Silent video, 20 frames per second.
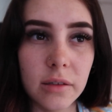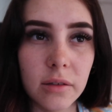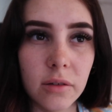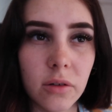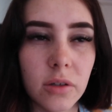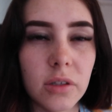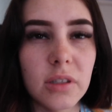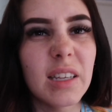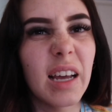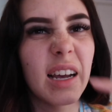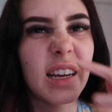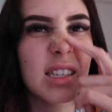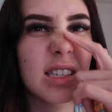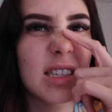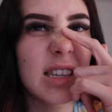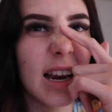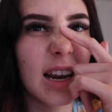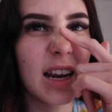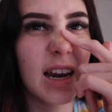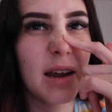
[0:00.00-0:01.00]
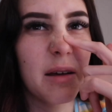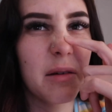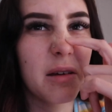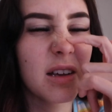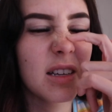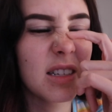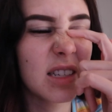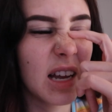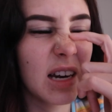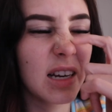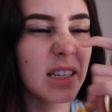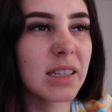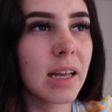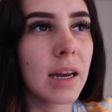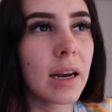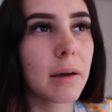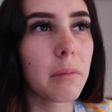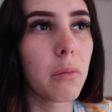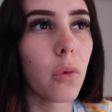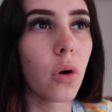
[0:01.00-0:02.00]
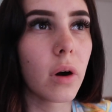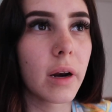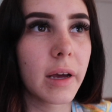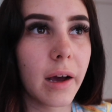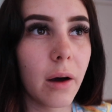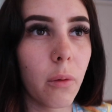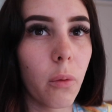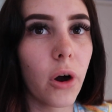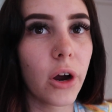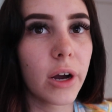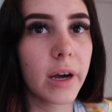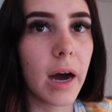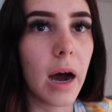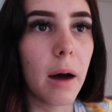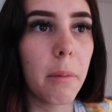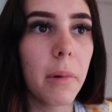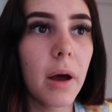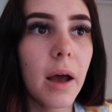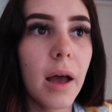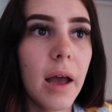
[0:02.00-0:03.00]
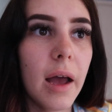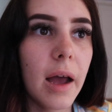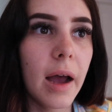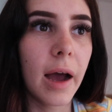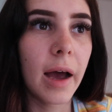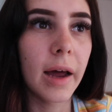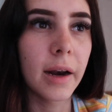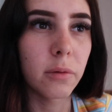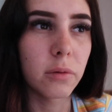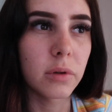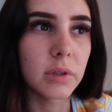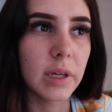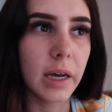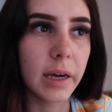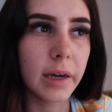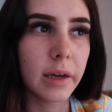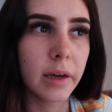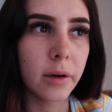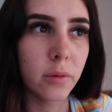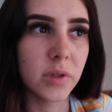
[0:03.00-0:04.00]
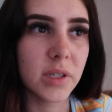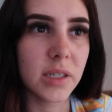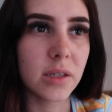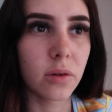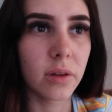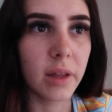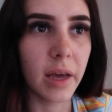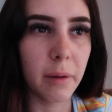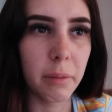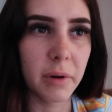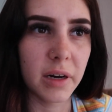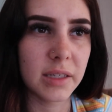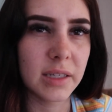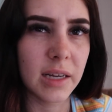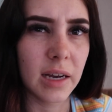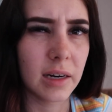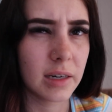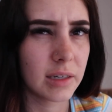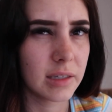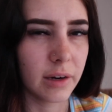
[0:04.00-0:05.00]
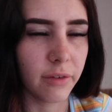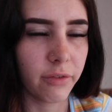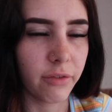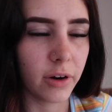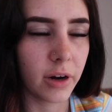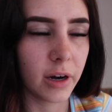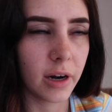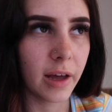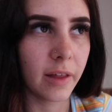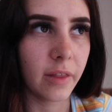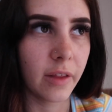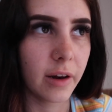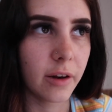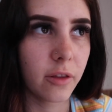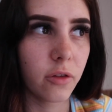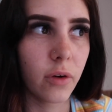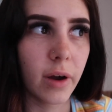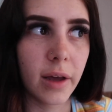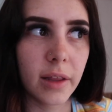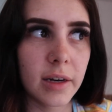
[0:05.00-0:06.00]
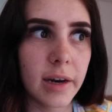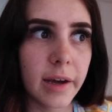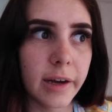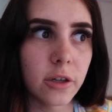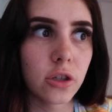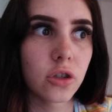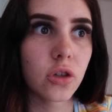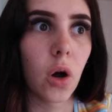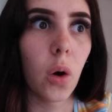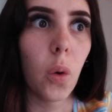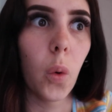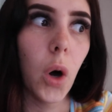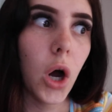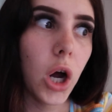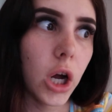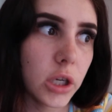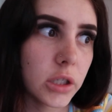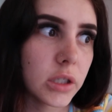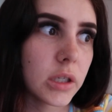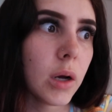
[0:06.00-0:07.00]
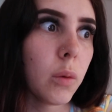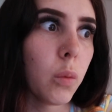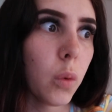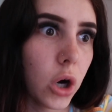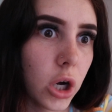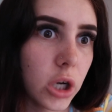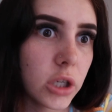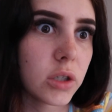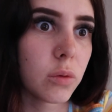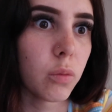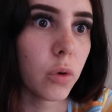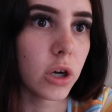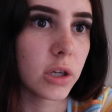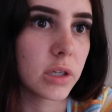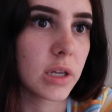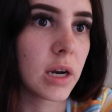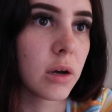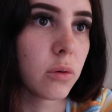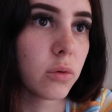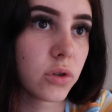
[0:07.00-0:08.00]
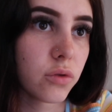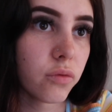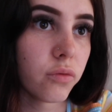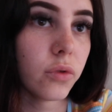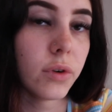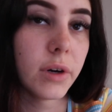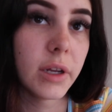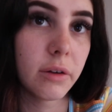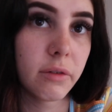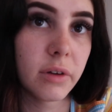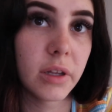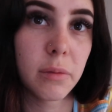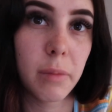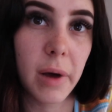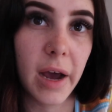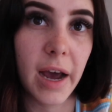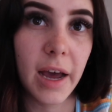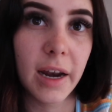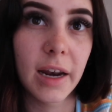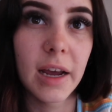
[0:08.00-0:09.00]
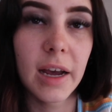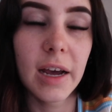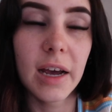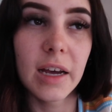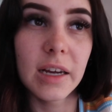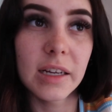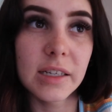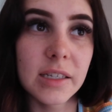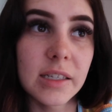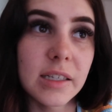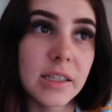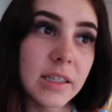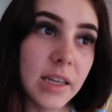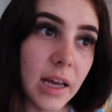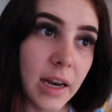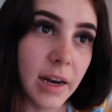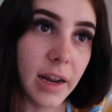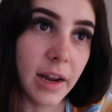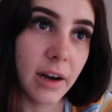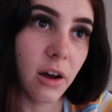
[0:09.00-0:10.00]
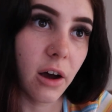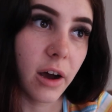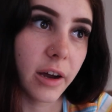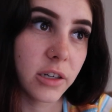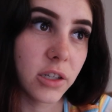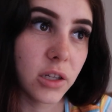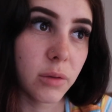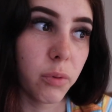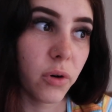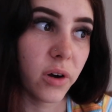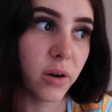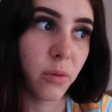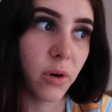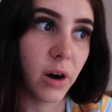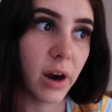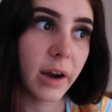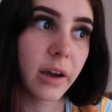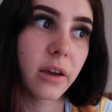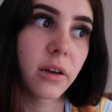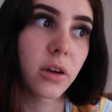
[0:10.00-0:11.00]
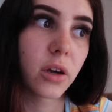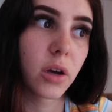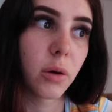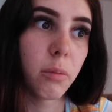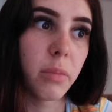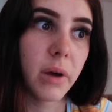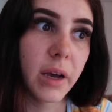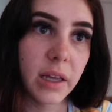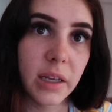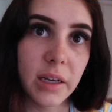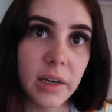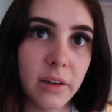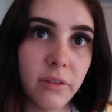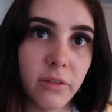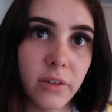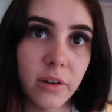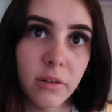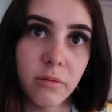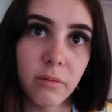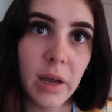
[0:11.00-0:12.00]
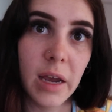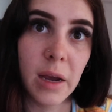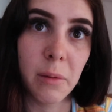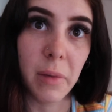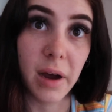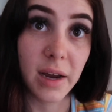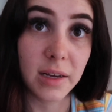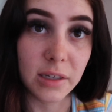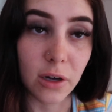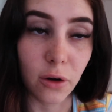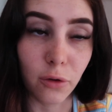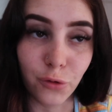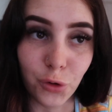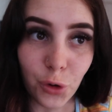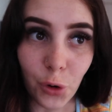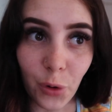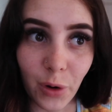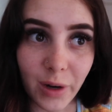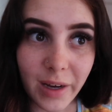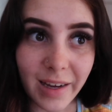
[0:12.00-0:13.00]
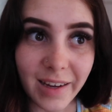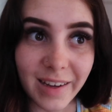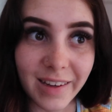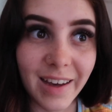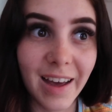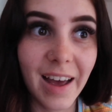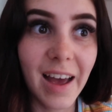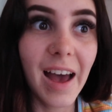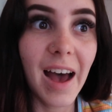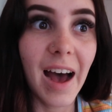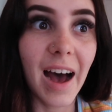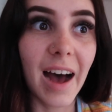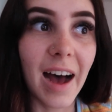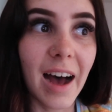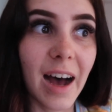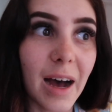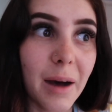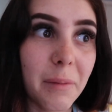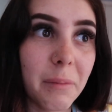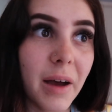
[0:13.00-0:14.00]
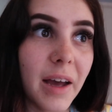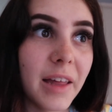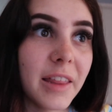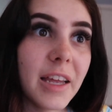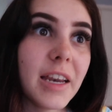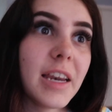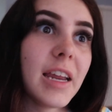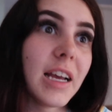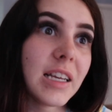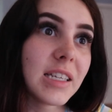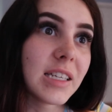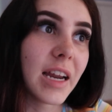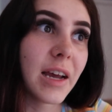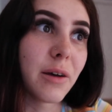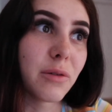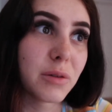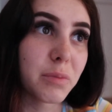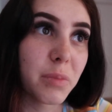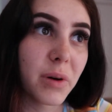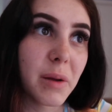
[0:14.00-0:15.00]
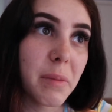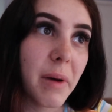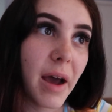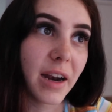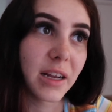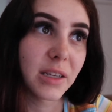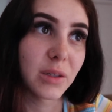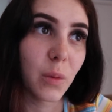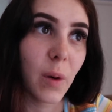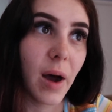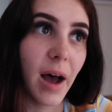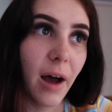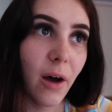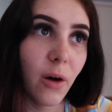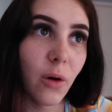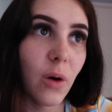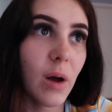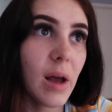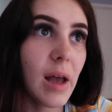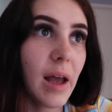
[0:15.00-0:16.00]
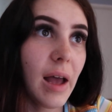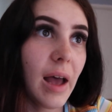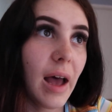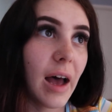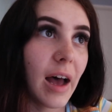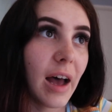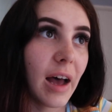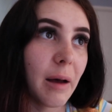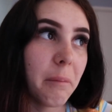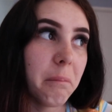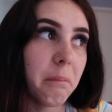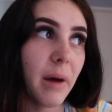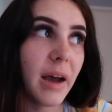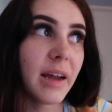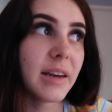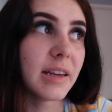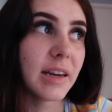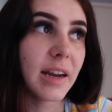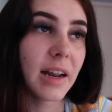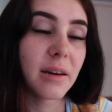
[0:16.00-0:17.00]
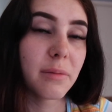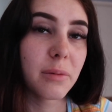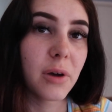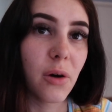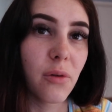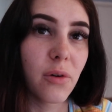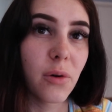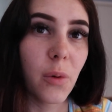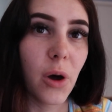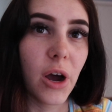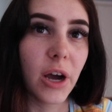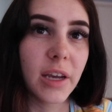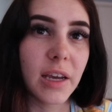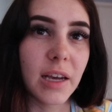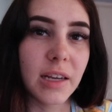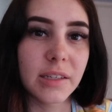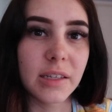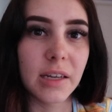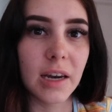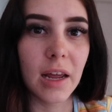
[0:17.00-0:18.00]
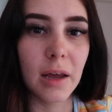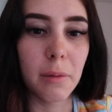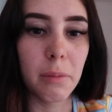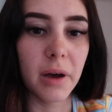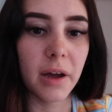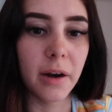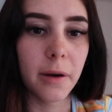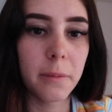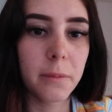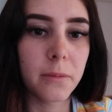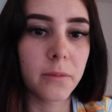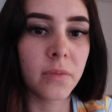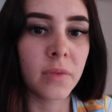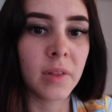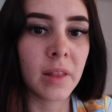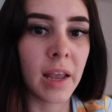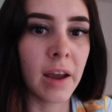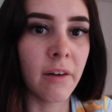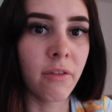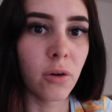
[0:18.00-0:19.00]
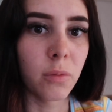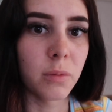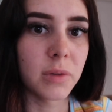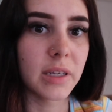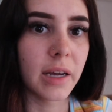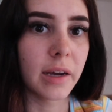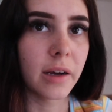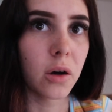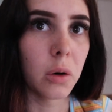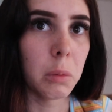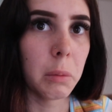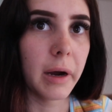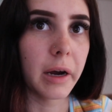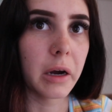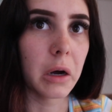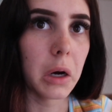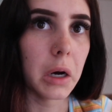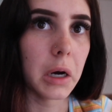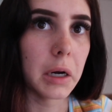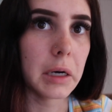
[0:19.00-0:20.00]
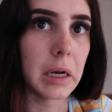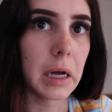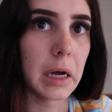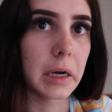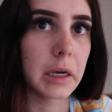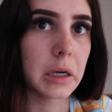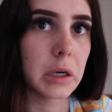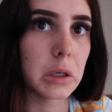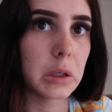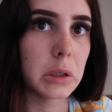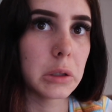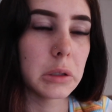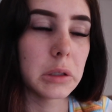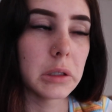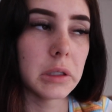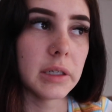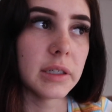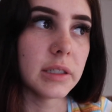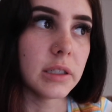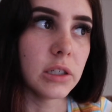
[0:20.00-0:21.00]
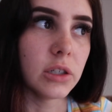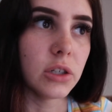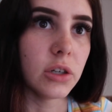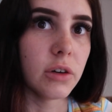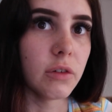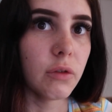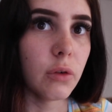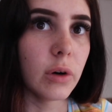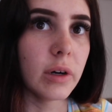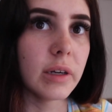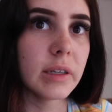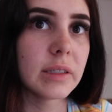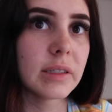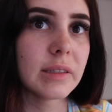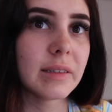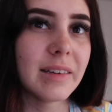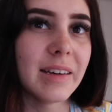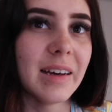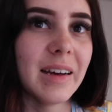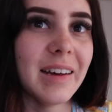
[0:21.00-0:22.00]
It was like Sunday morning I woke up, and it was like, it was still there, but it sounded different. And then throughout the day, it just got worse and worse and worse. And it was really, really bad Sunday night, to the point where I could barely even hear myself talking. And then yesterday it was pretty bad as well. I did end up going to work yesterday, but everyone was like, oh my God, like, listen to your voice.